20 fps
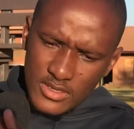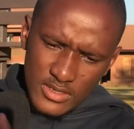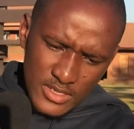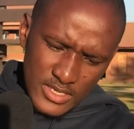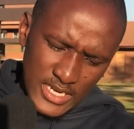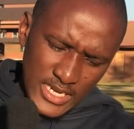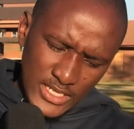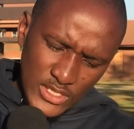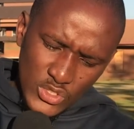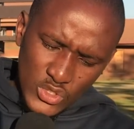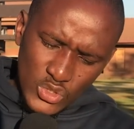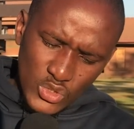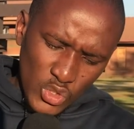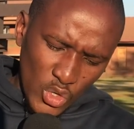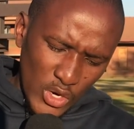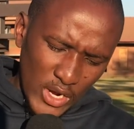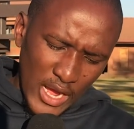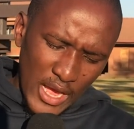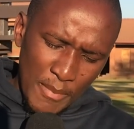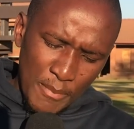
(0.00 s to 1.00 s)
let's
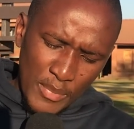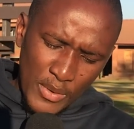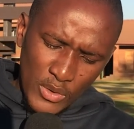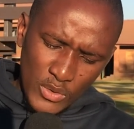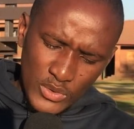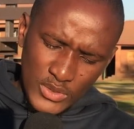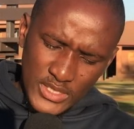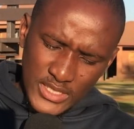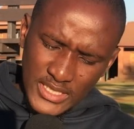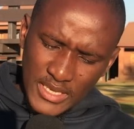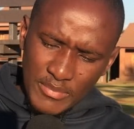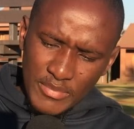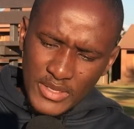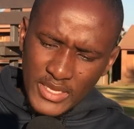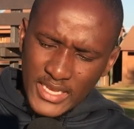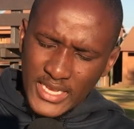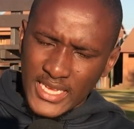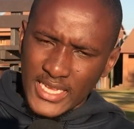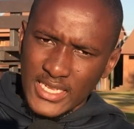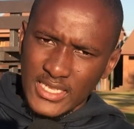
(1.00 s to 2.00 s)
talk about
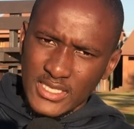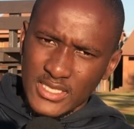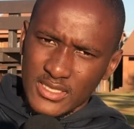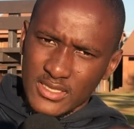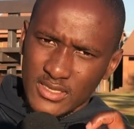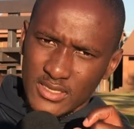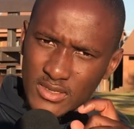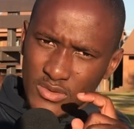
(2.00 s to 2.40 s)
something else,